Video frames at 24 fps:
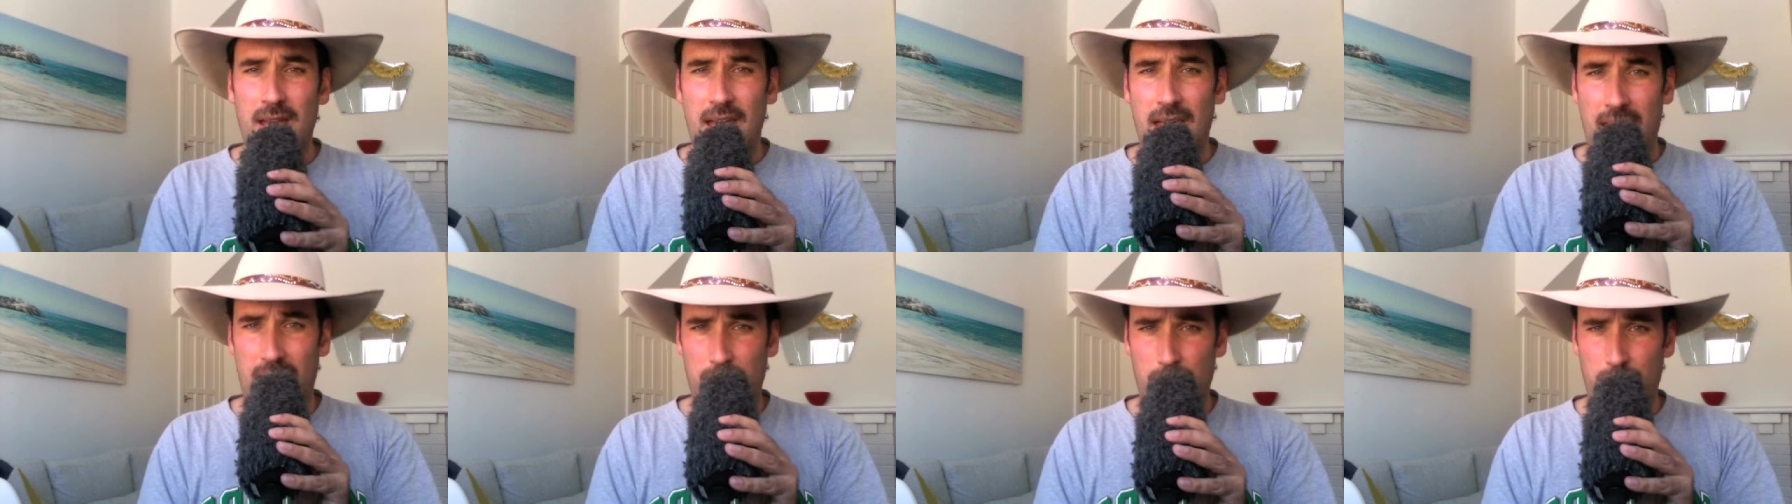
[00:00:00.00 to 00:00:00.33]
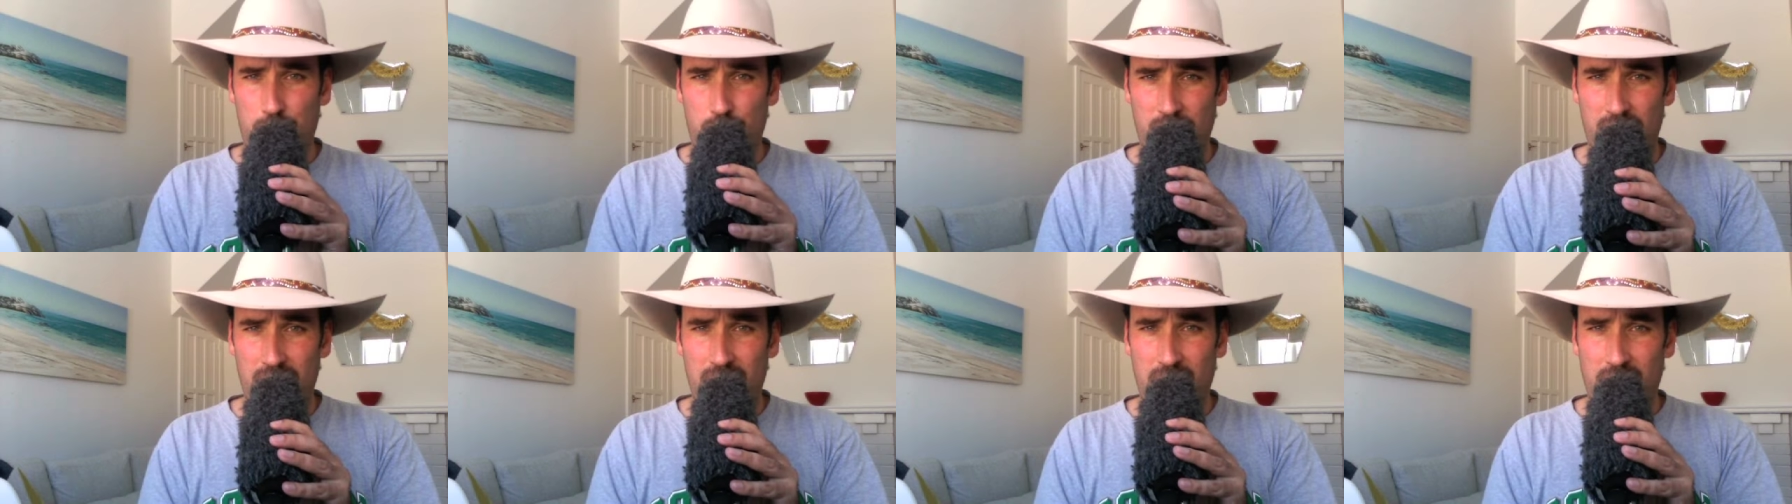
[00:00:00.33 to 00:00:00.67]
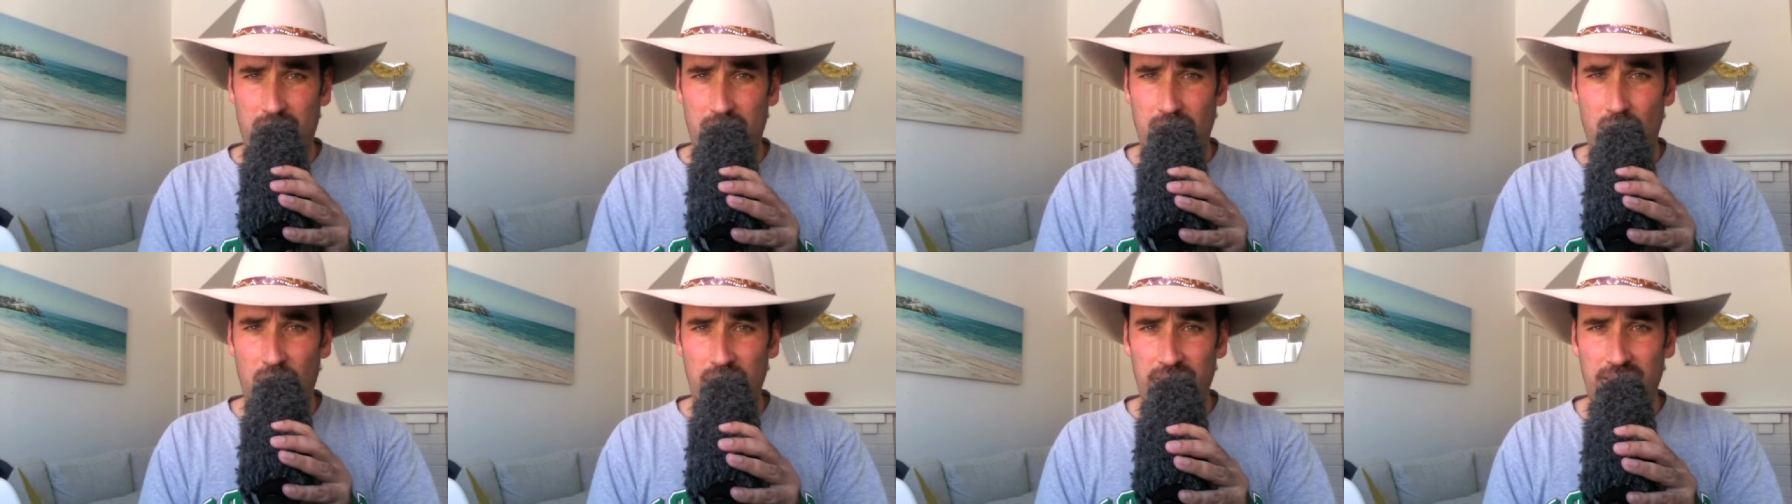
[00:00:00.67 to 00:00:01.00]
and put it in
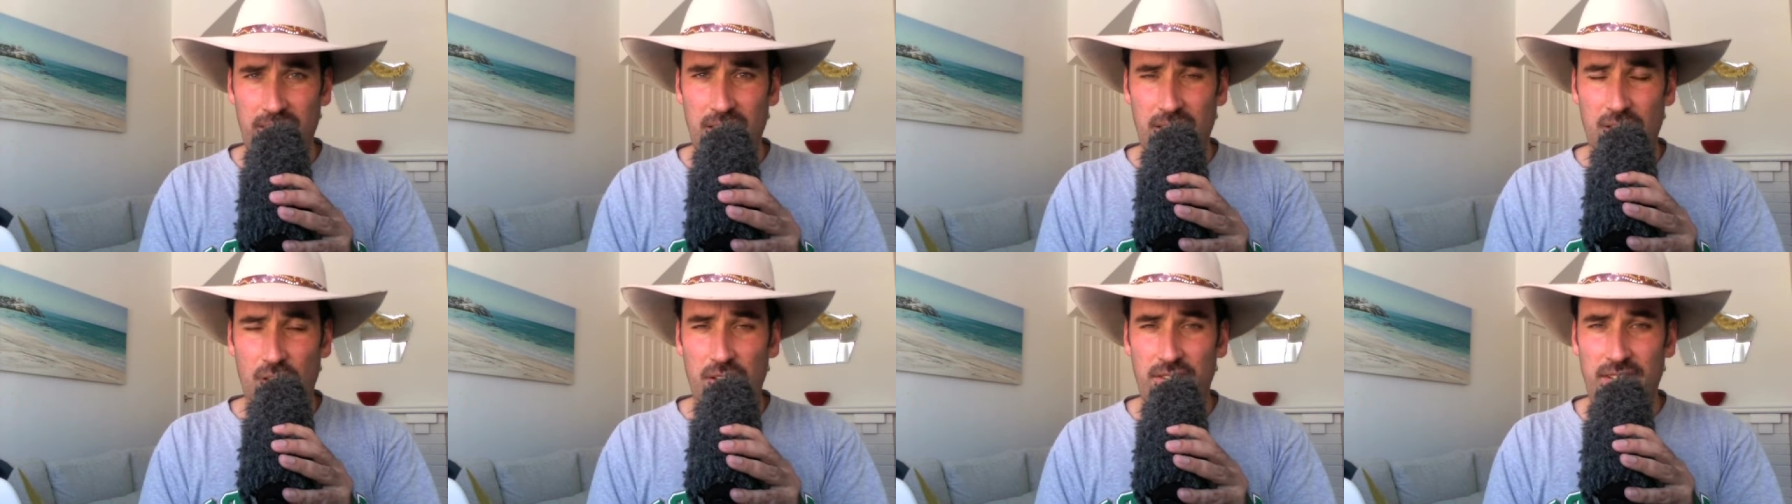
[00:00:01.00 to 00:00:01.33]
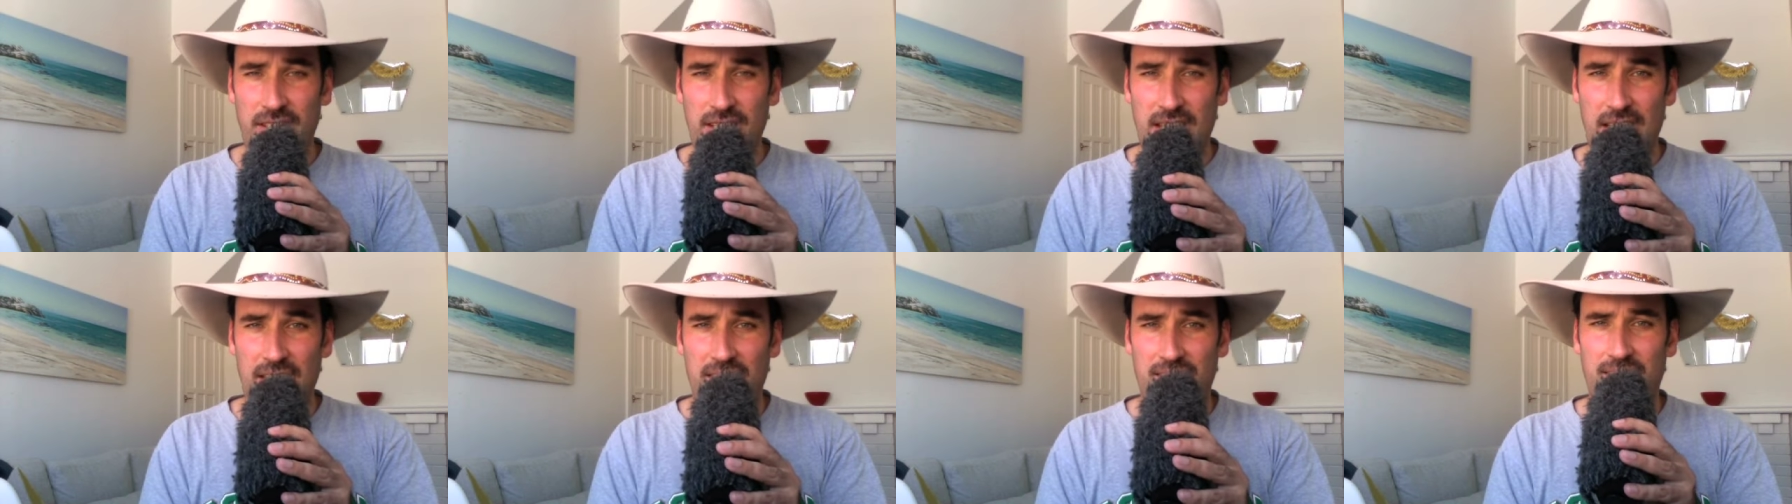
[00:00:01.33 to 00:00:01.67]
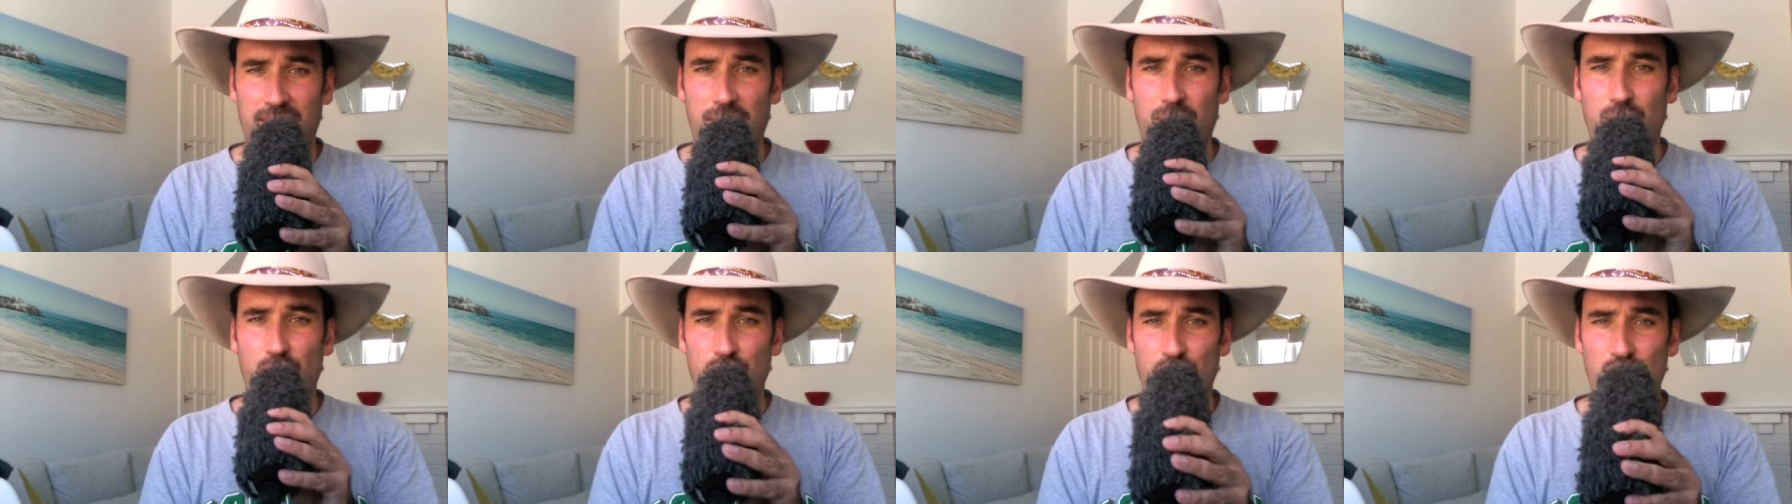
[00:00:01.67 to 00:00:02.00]
nice and close and get
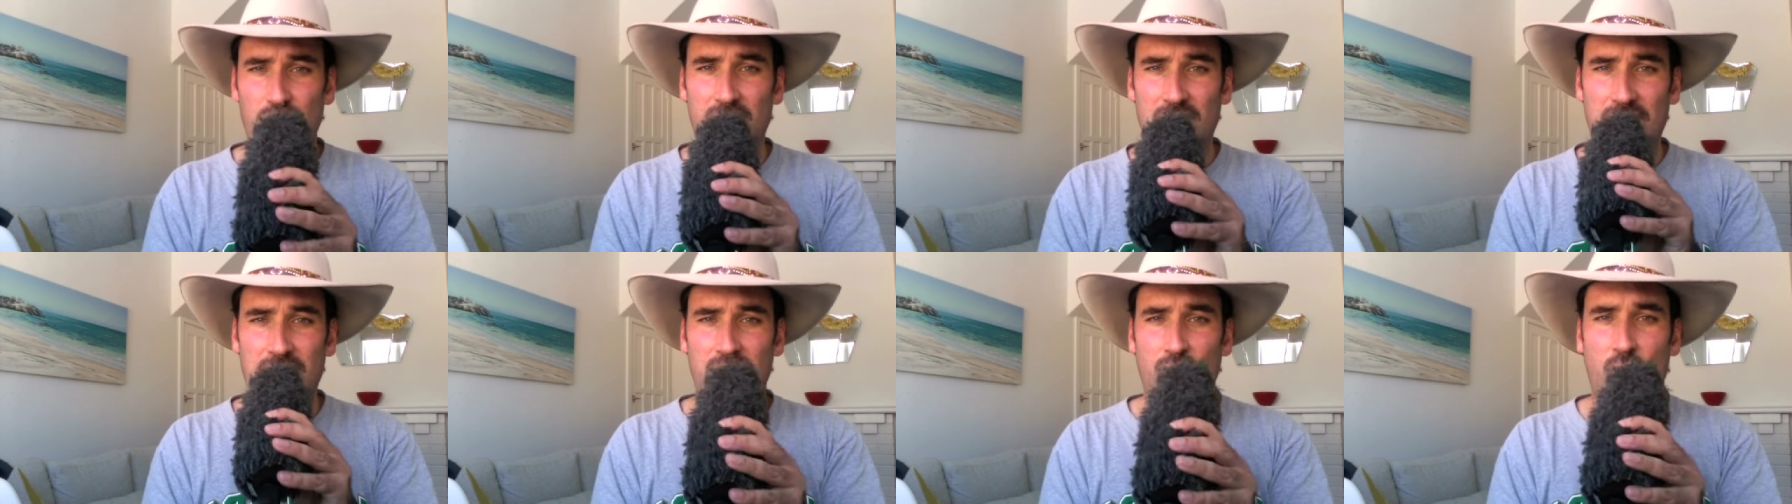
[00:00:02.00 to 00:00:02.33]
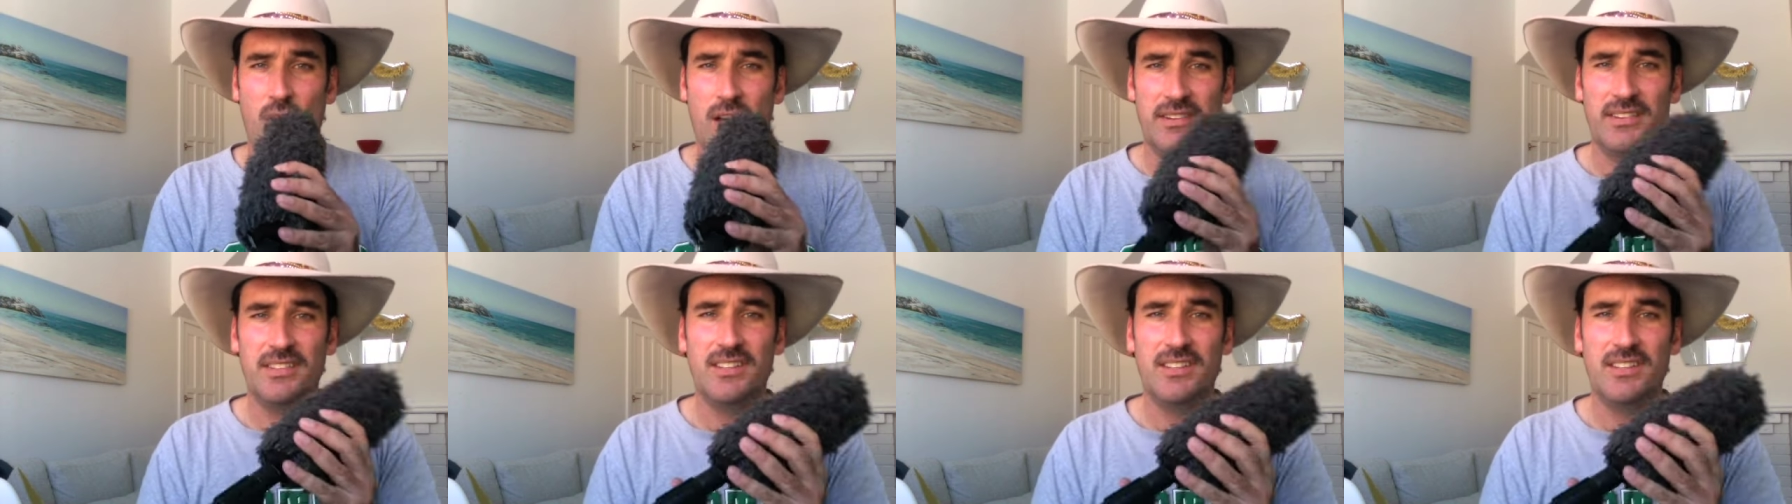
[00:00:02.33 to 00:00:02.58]
some really nice